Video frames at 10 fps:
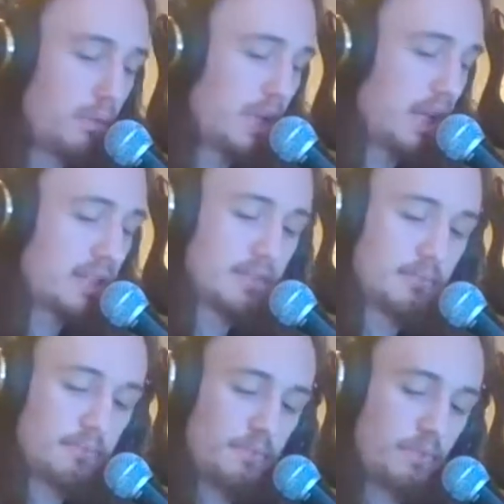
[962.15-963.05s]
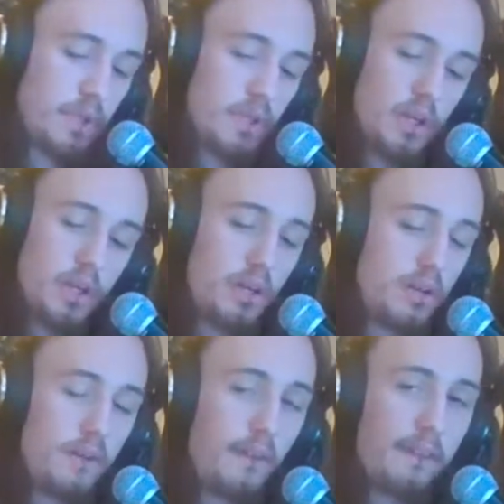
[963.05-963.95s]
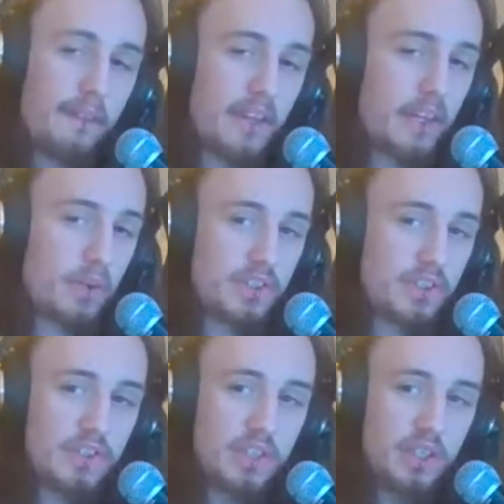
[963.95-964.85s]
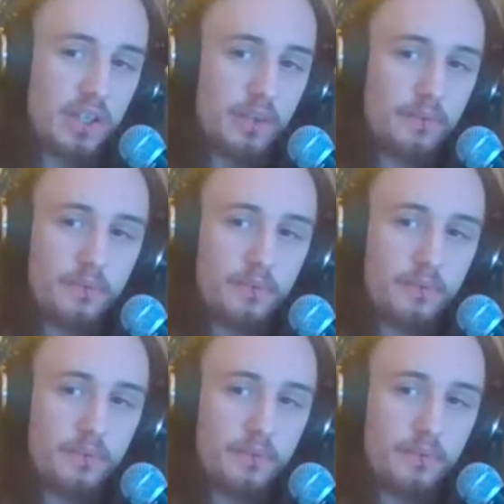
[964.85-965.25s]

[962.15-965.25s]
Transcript: minutes. Get your questions in now.